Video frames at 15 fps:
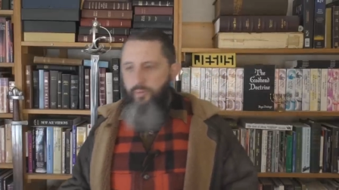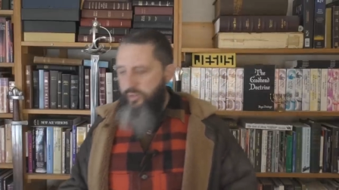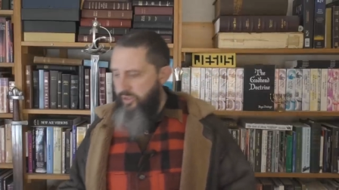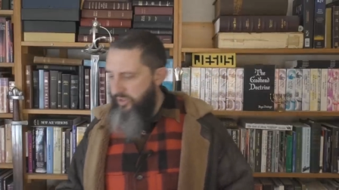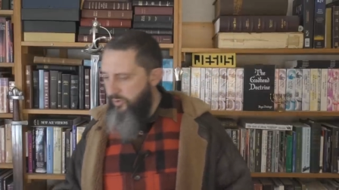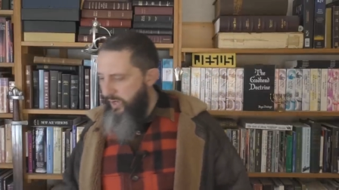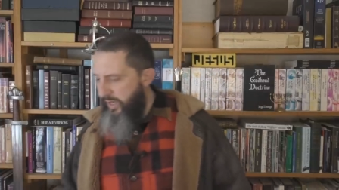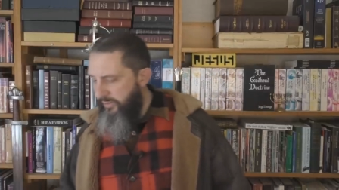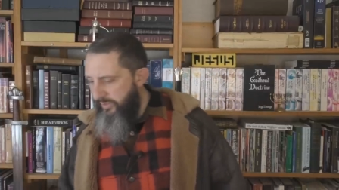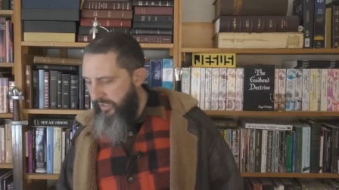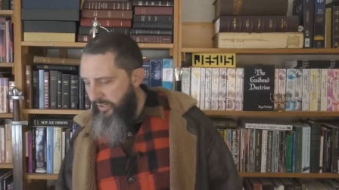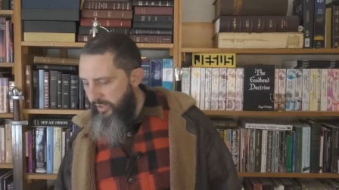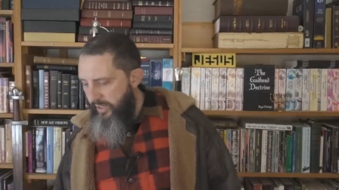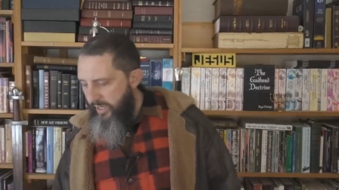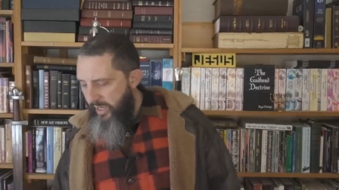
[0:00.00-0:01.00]
when you go out
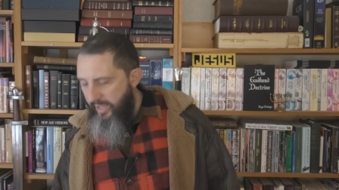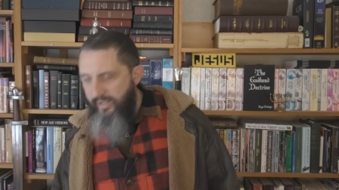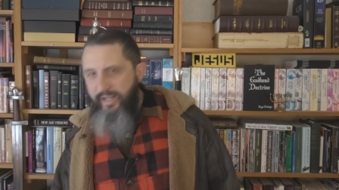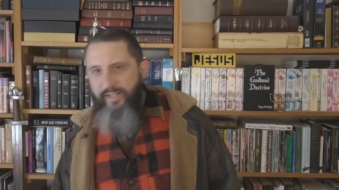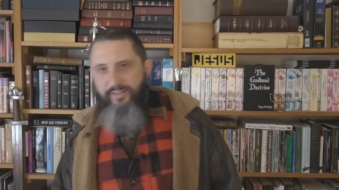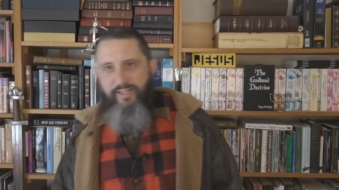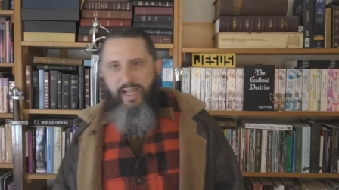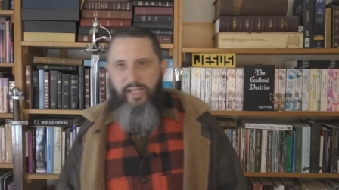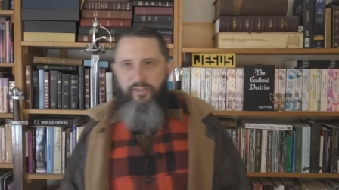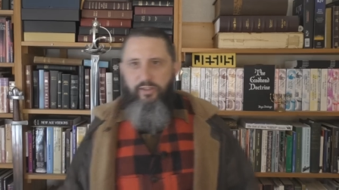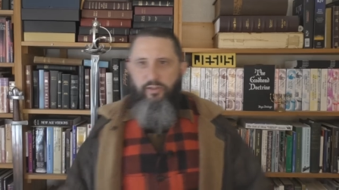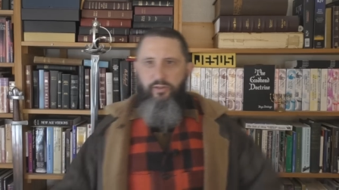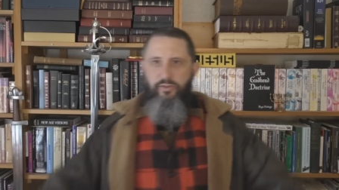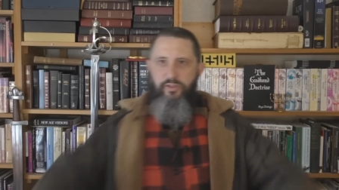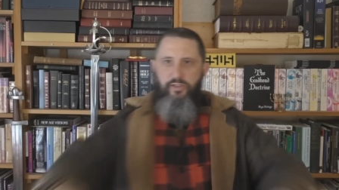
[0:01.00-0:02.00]
there and you get
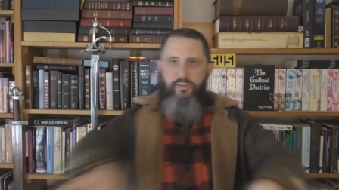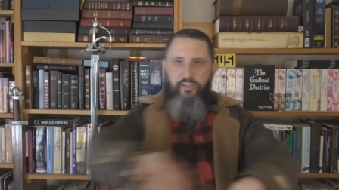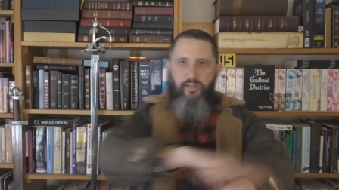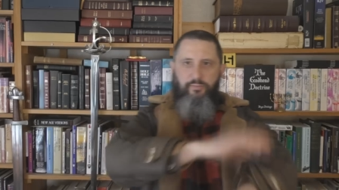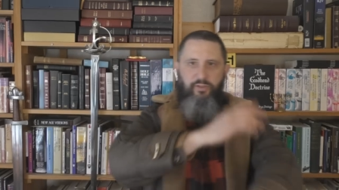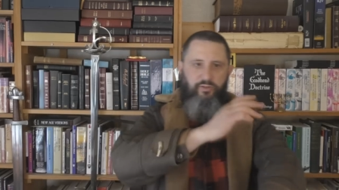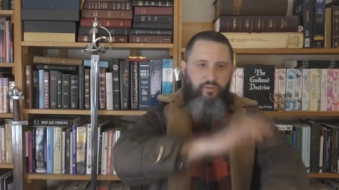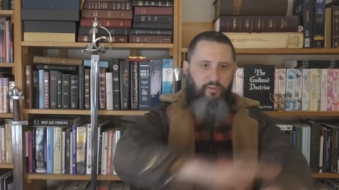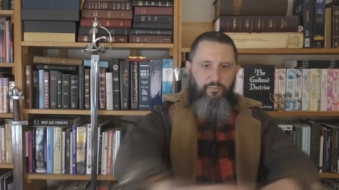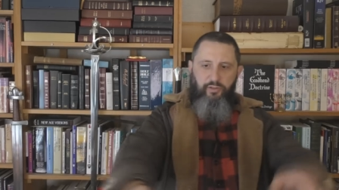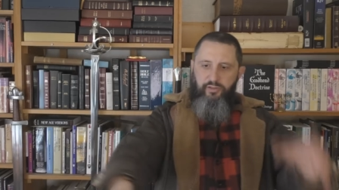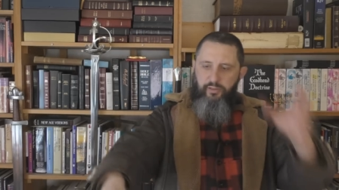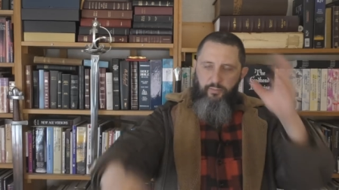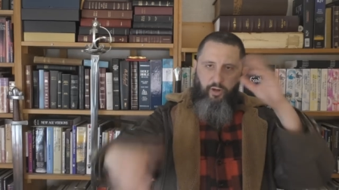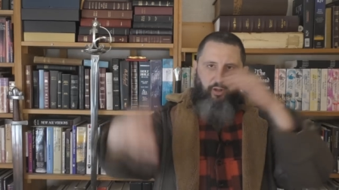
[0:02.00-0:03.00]
tattoos and you say, I'm just going to
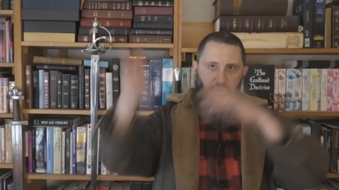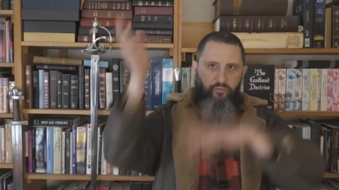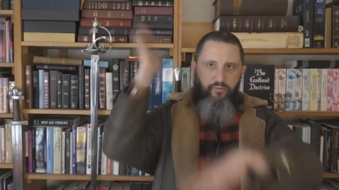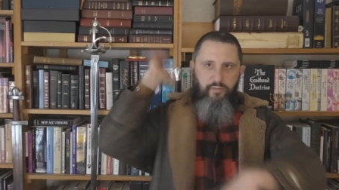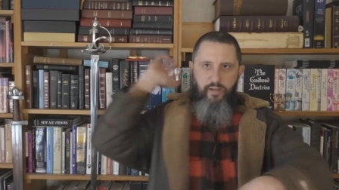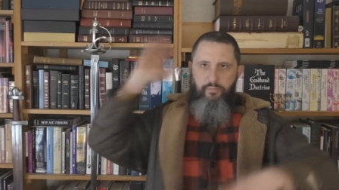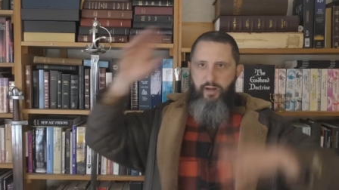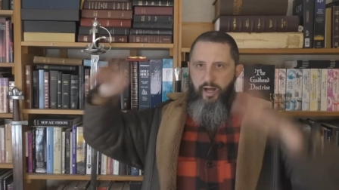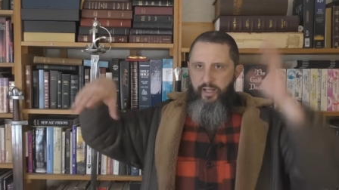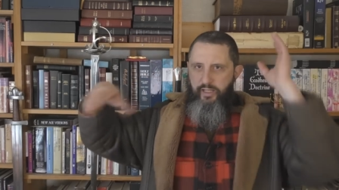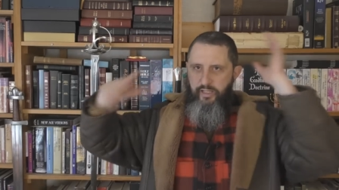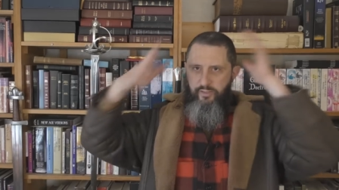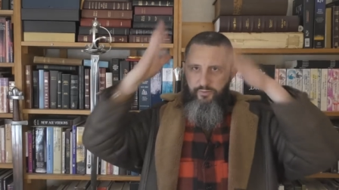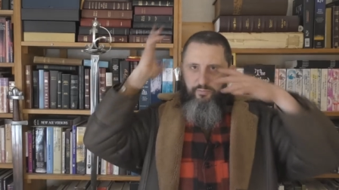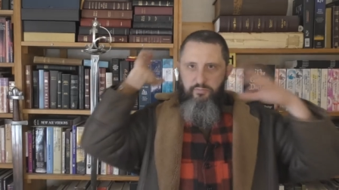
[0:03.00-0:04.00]
put them all over my
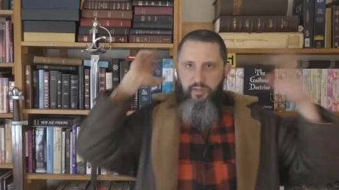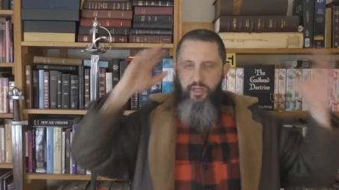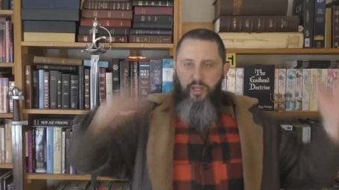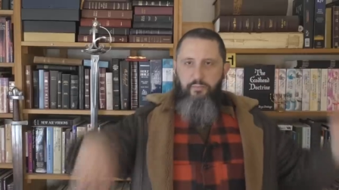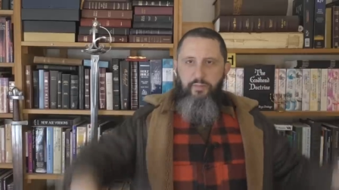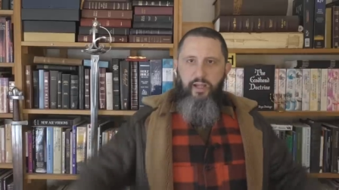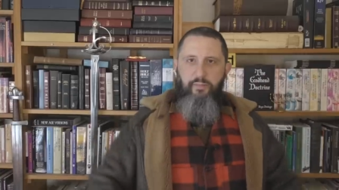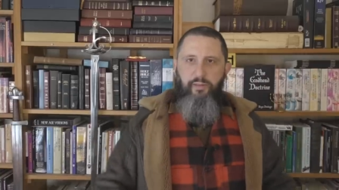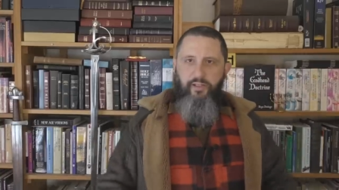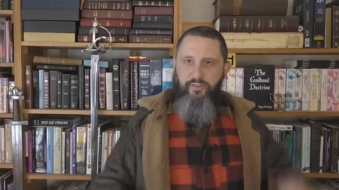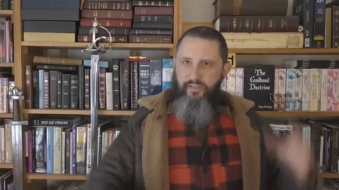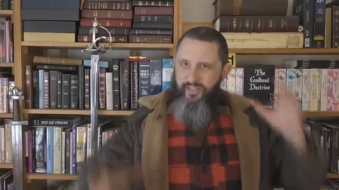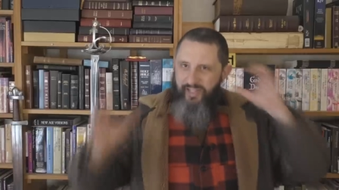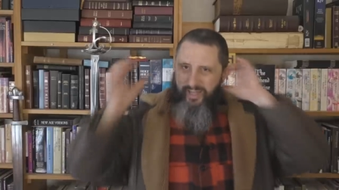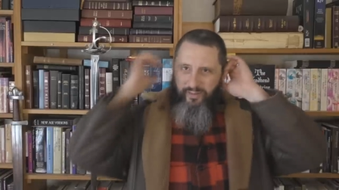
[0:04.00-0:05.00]
body as many
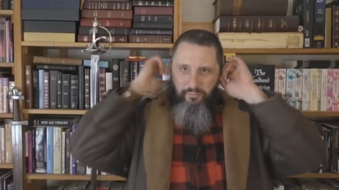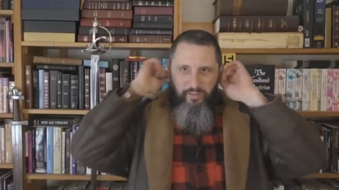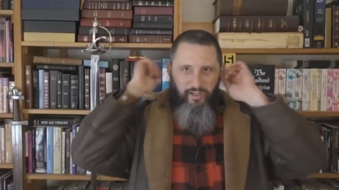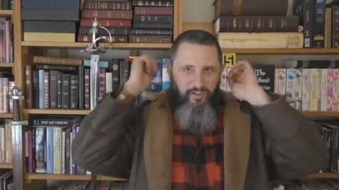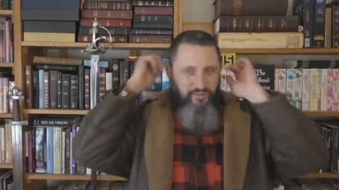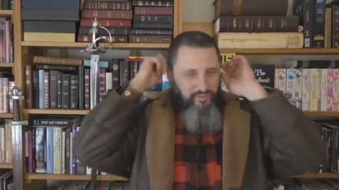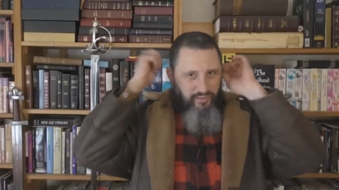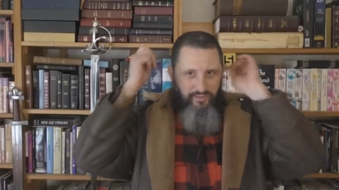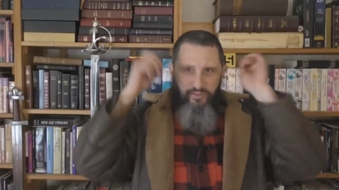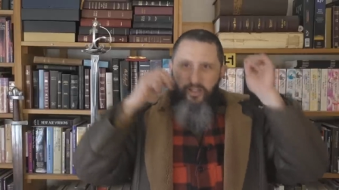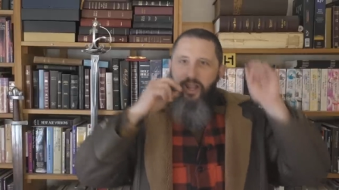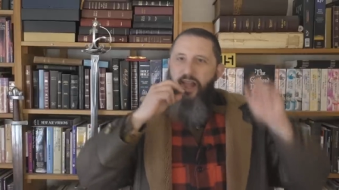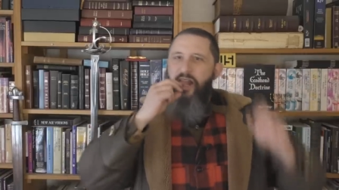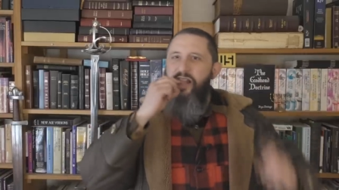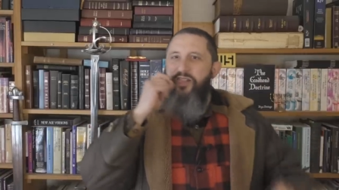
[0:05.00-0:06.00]
places I can and piercings
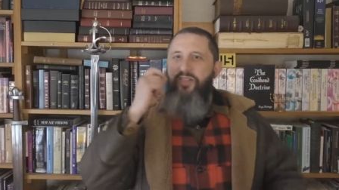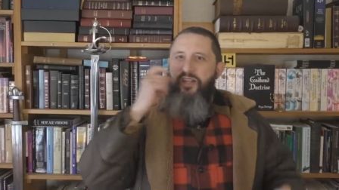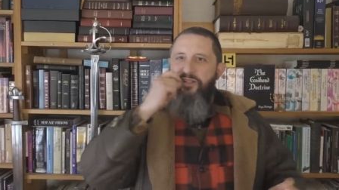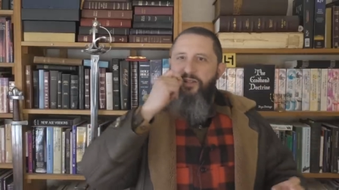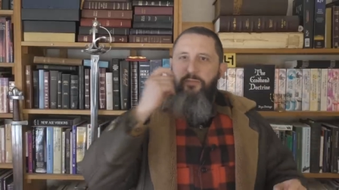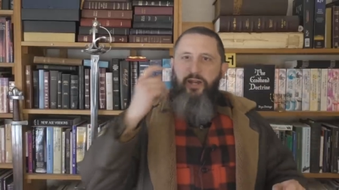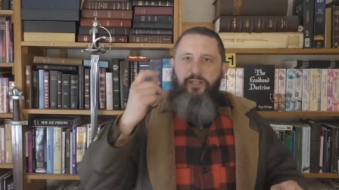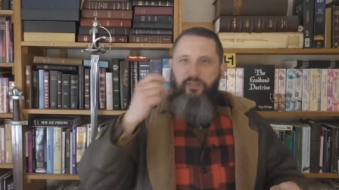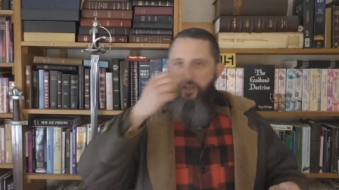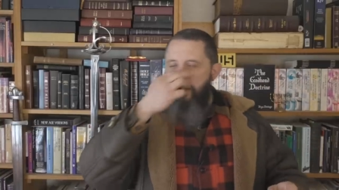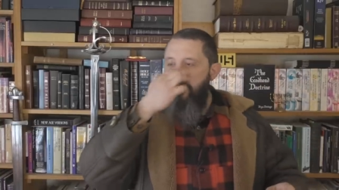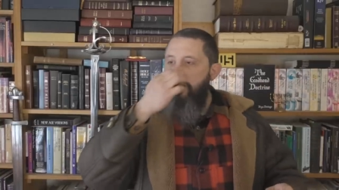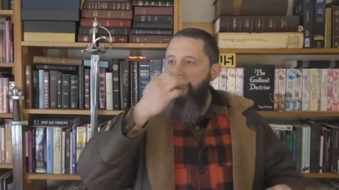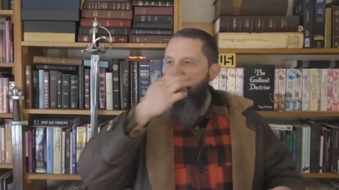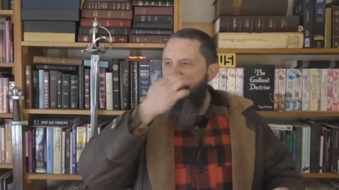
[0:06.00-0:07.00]
and things in my
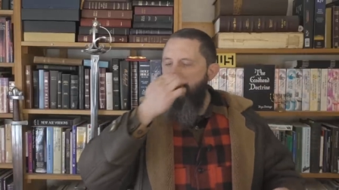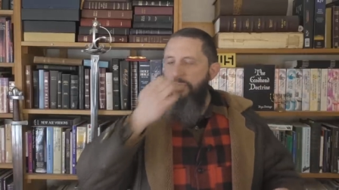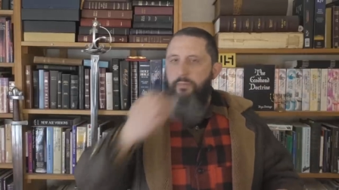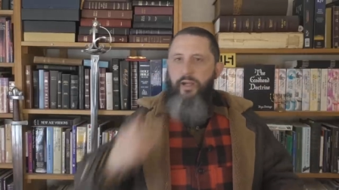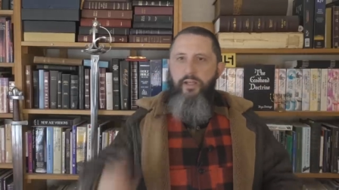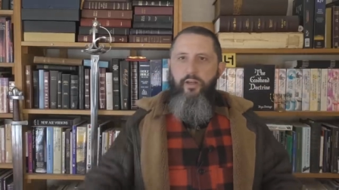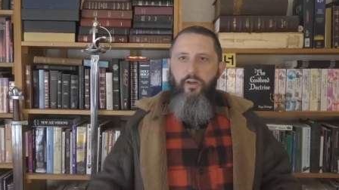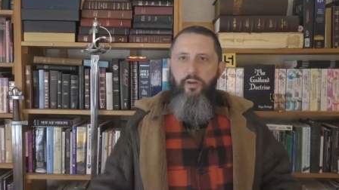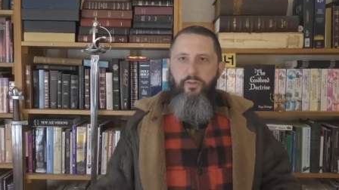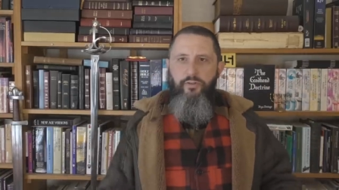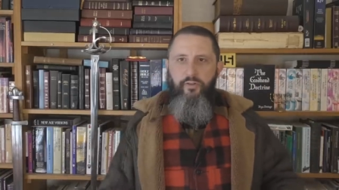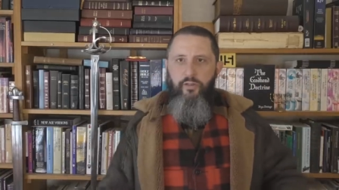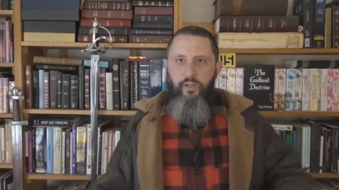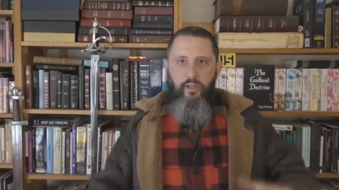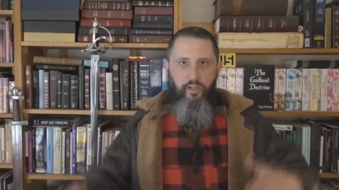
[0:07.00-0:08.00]
tongue and things in my nose
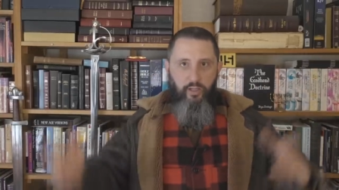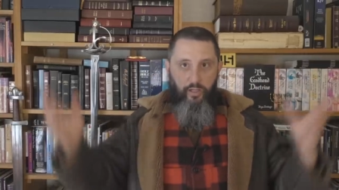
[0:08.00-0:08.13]
and